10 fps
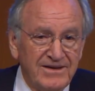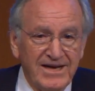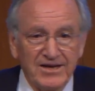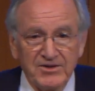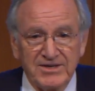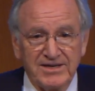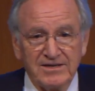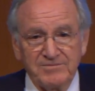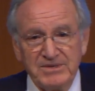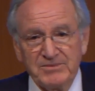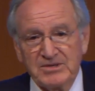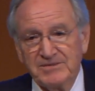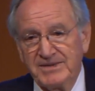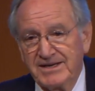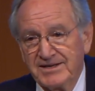Now the town, people
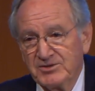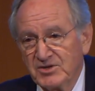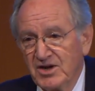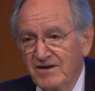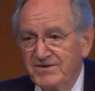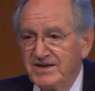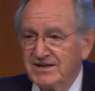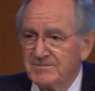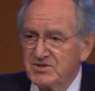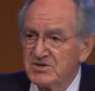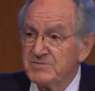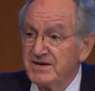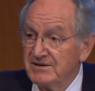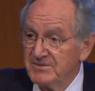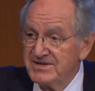come, they got their coffee cups there. It's
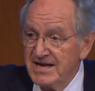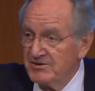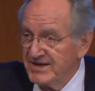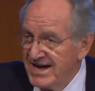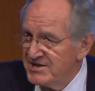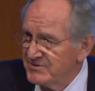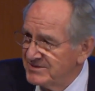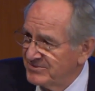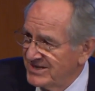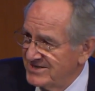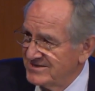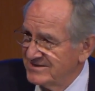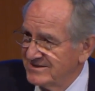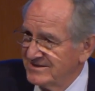become the town gathering place.